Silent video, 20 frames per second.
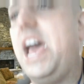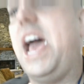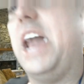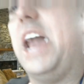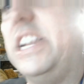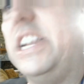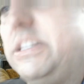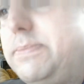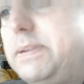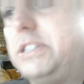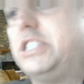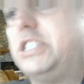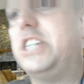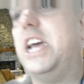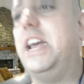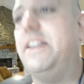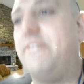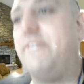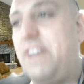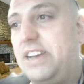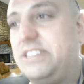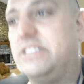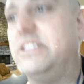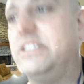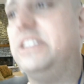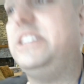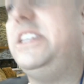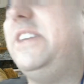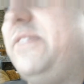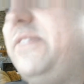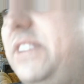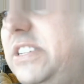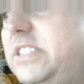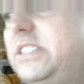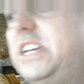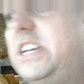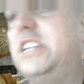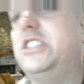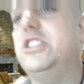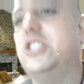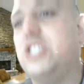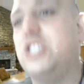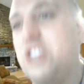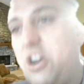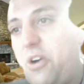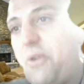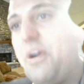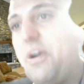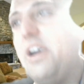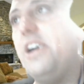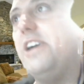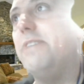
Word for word: and I spit shy advice on the TV station show.